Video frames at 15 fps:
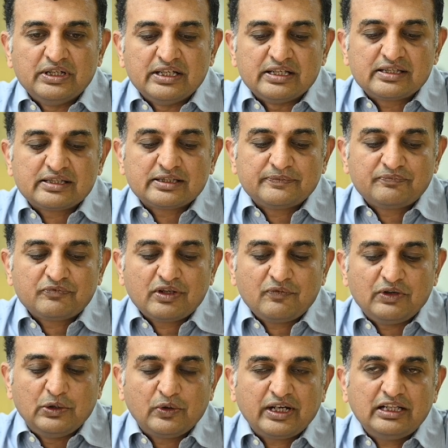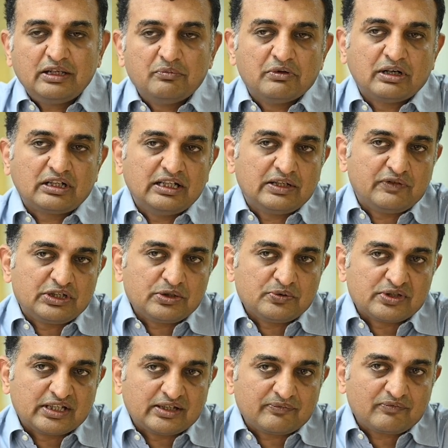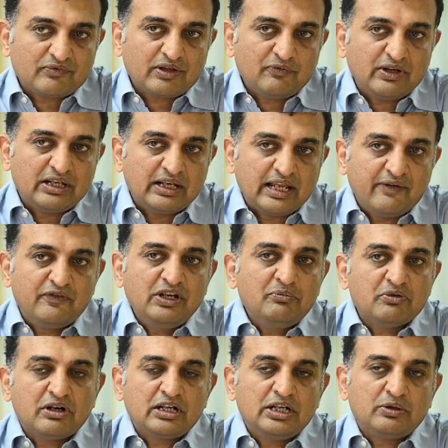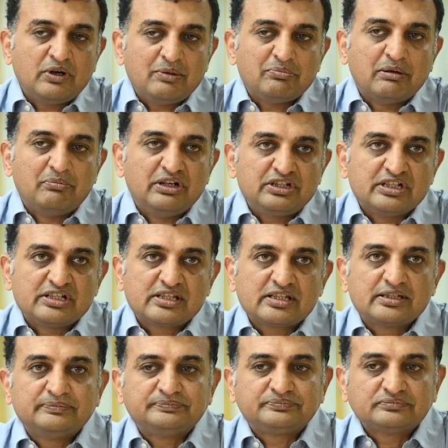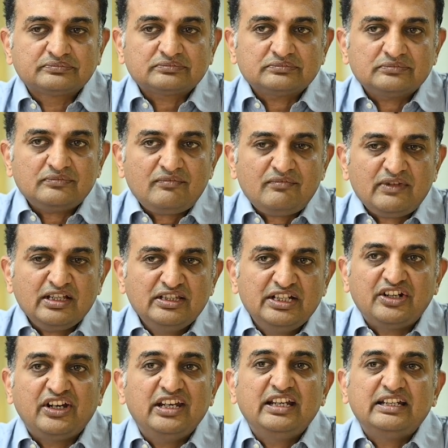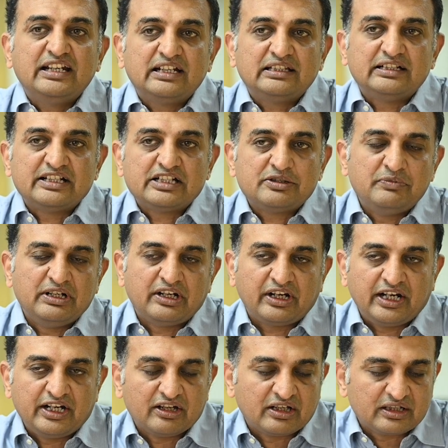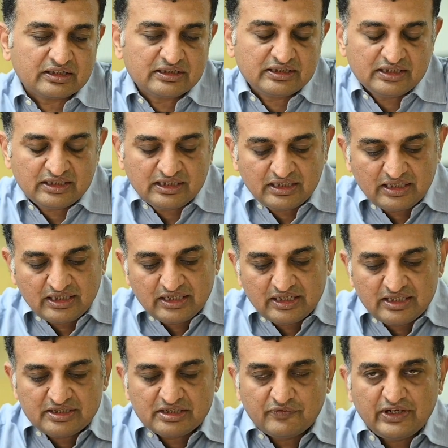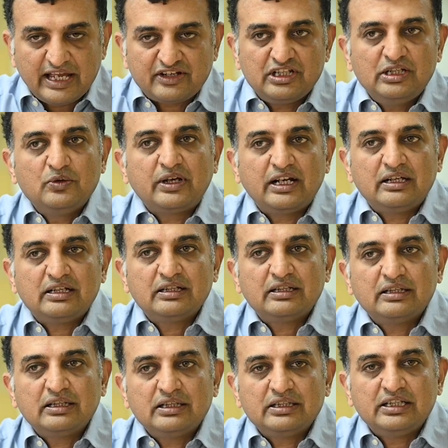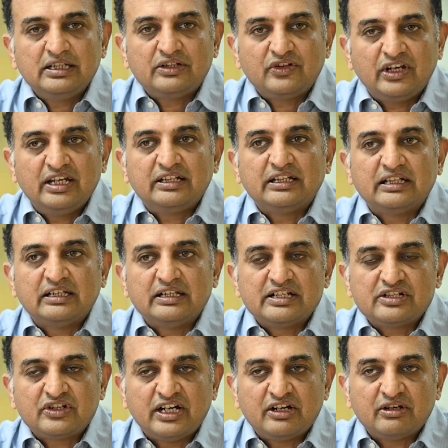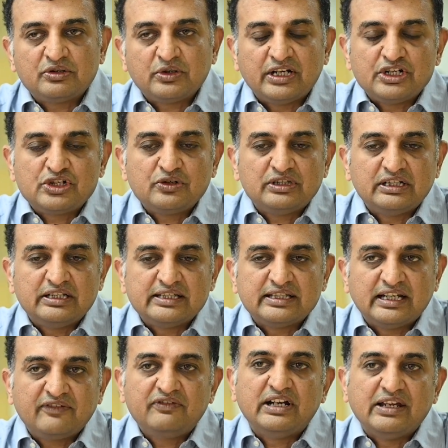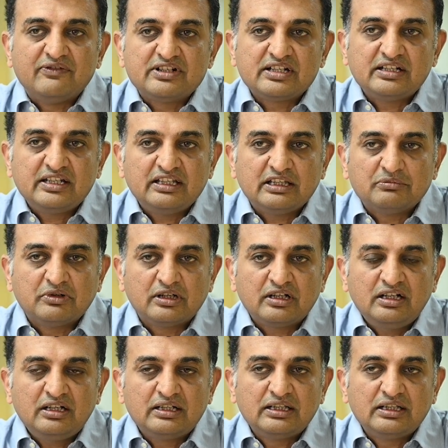is we look at the model that we're choosing. When every model today publishes the training data that it's been trained on. So we actually look at the training data that's trained on to ensure that there's enough diversity in the model,